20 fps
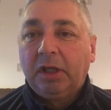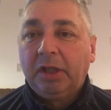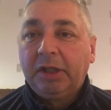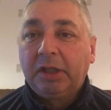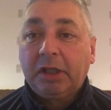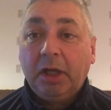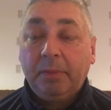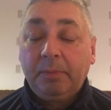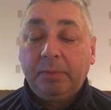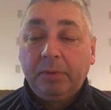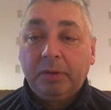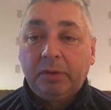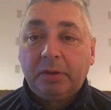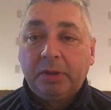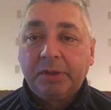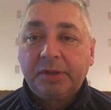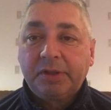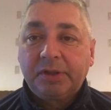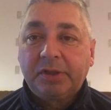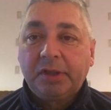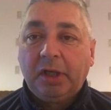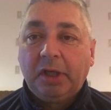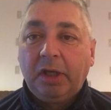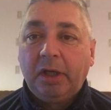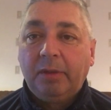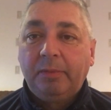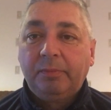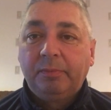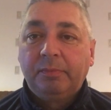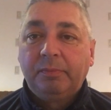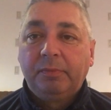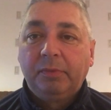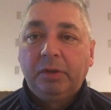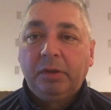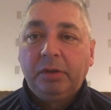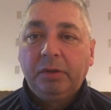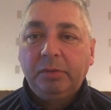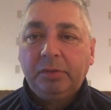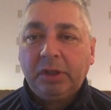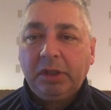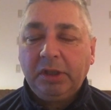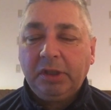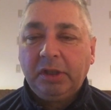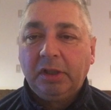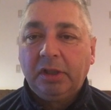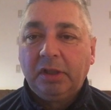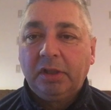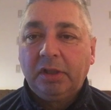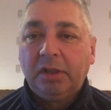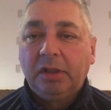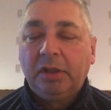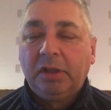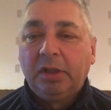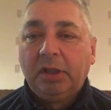and a couple of horses that I'm looking at